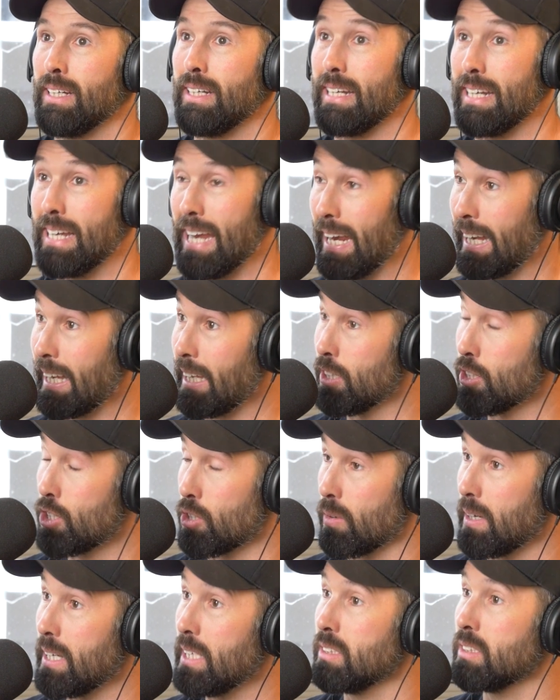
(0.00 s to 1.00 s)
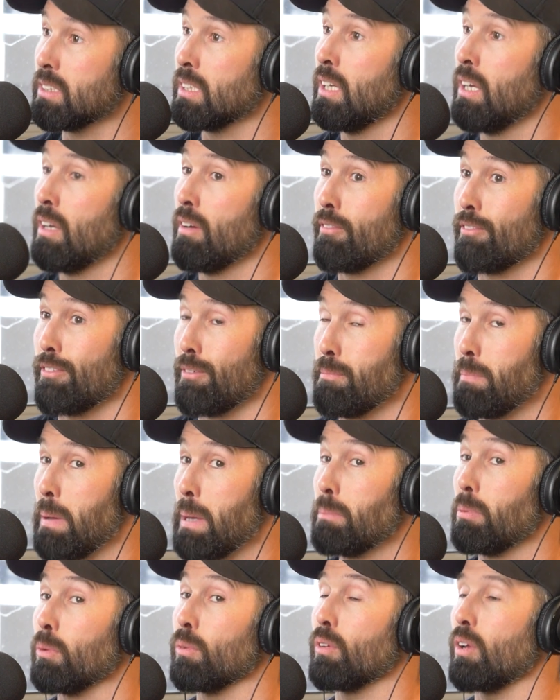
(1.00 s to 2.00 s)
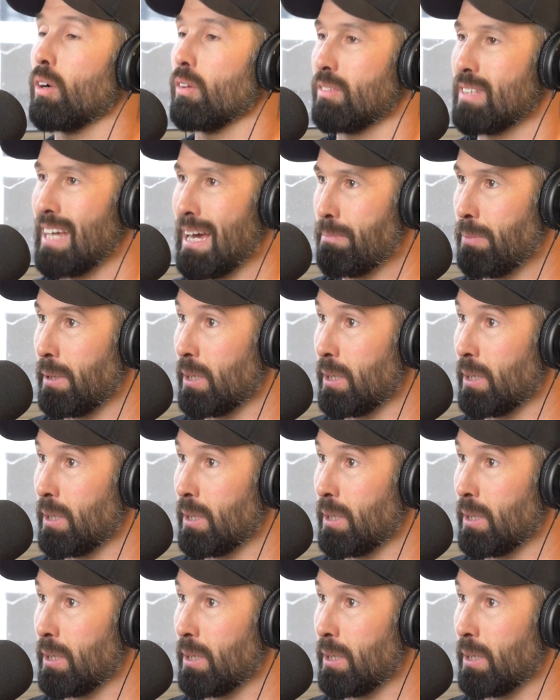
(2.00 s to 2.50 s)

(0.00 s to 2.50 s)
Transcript: neck injuries from people not tapping